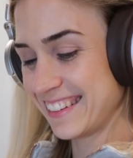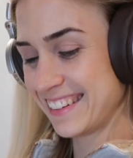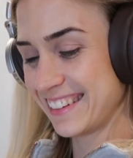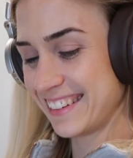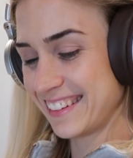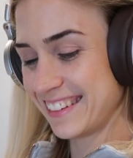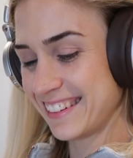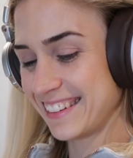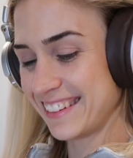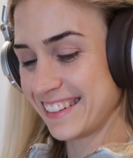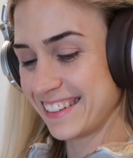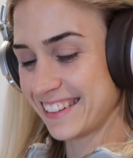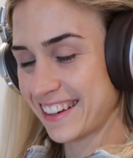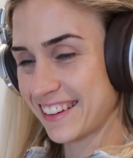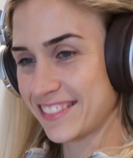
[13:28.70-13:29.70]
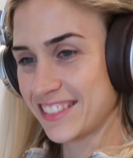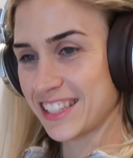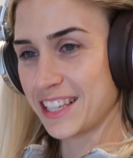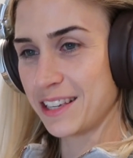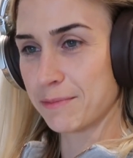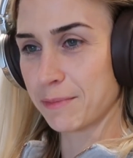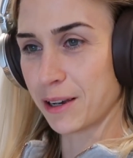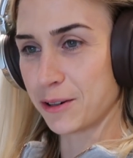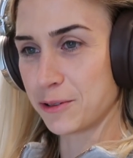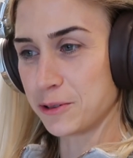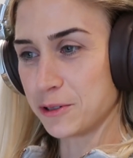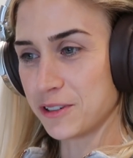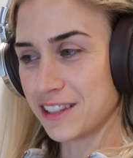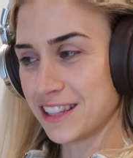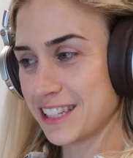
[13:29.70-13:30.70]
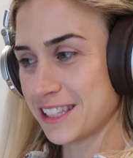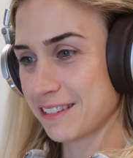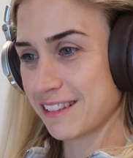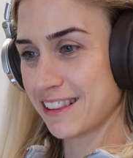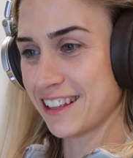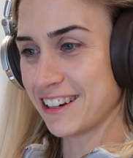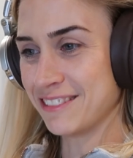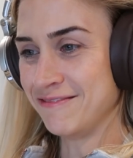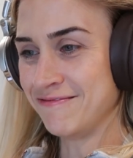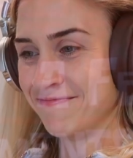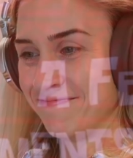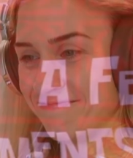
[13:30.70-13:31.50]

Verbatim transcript: I have to keep my cool on this one though.